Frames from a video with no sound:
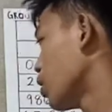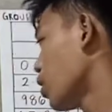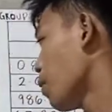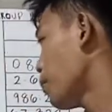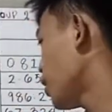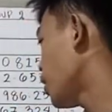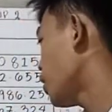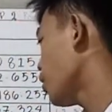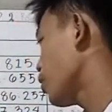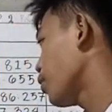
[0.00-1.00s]

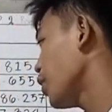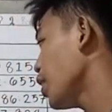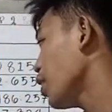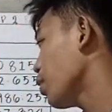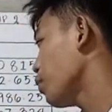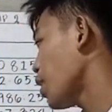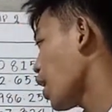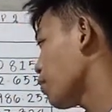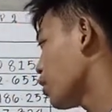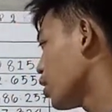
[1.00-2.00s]
Number 3, we
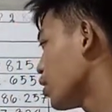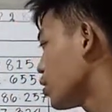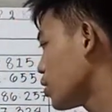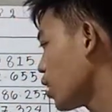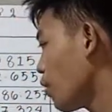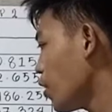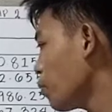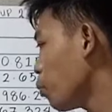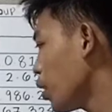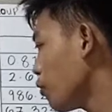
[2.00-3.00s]
have
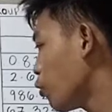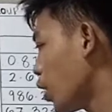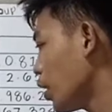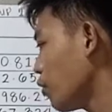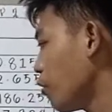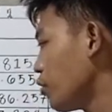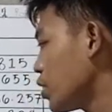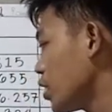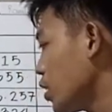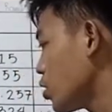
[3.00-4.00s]

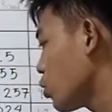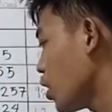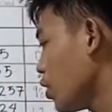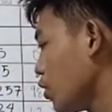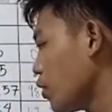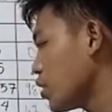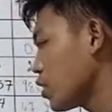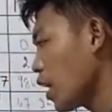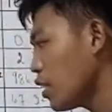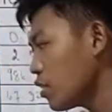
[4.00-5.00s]
7.456 to the nearest
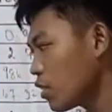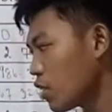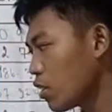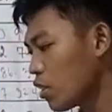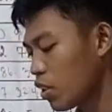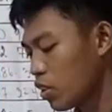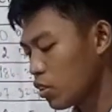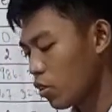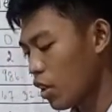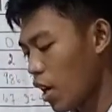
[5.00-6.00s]
tens.
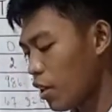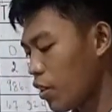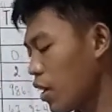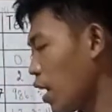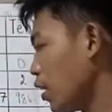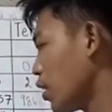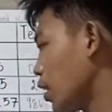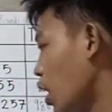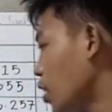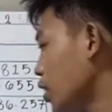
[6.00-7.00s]
So the underline that
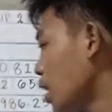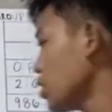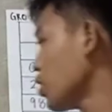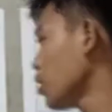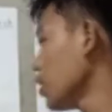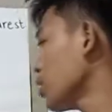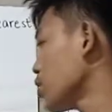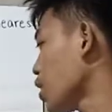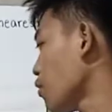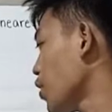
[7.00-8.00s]
our tens here is
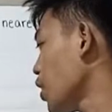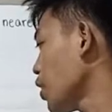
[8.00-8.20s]
5.